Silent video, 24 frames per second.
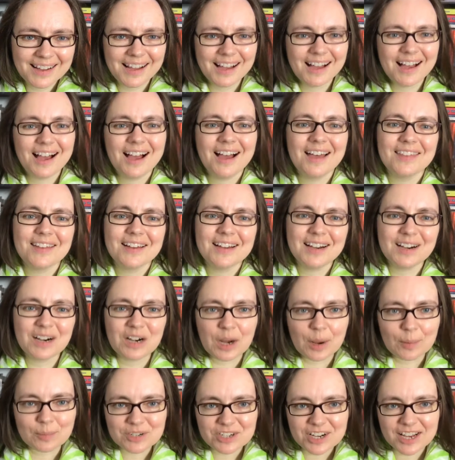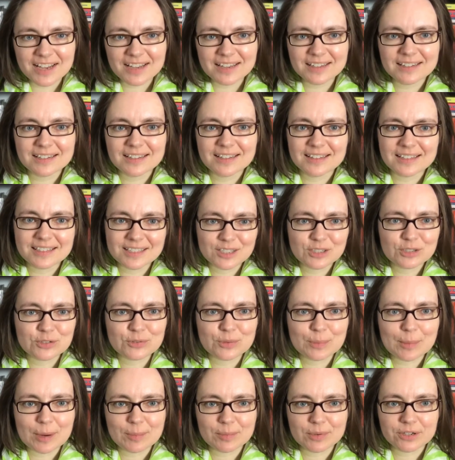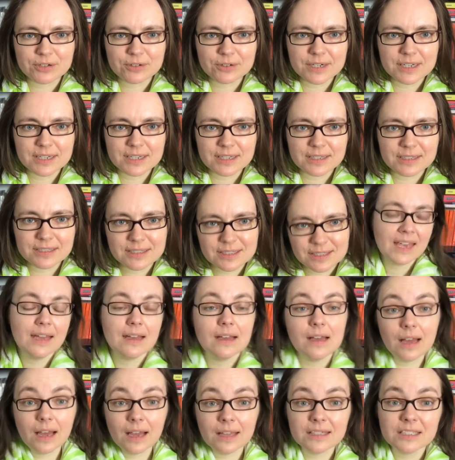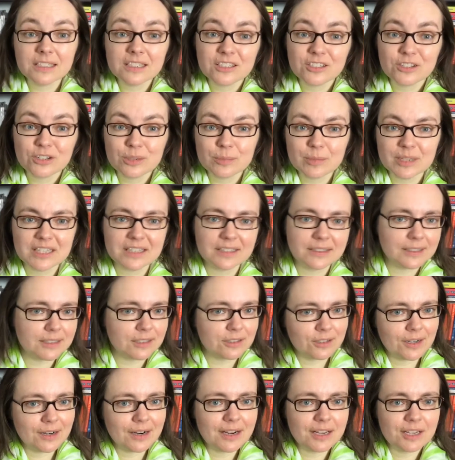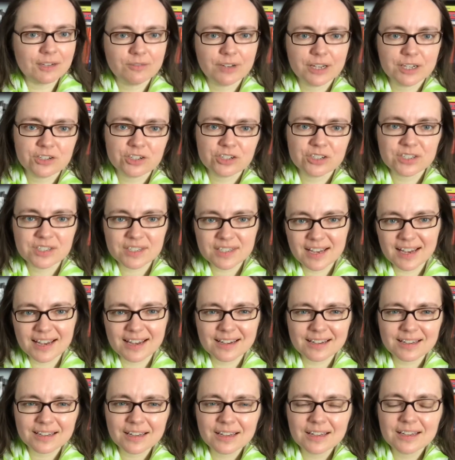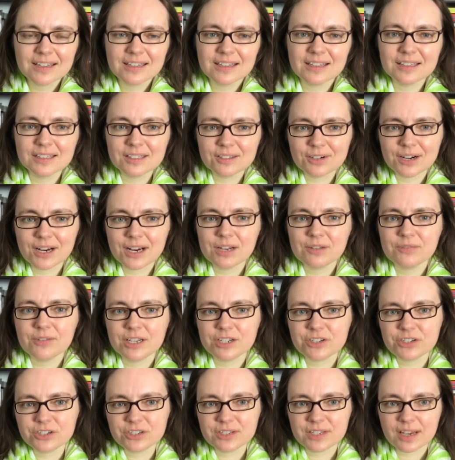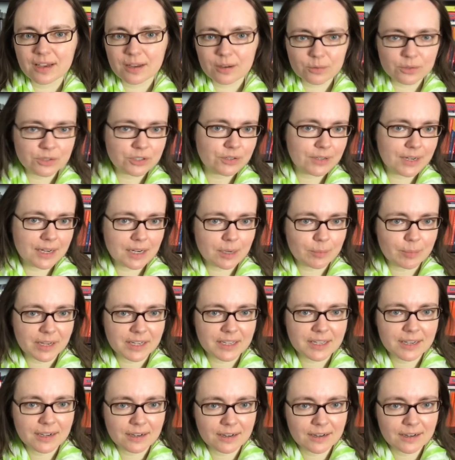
Hi there, I'm Jen, this is Remembered Reads, and this is going to be the Literary Adventures tag. The Literary Adventures tag was created by Karen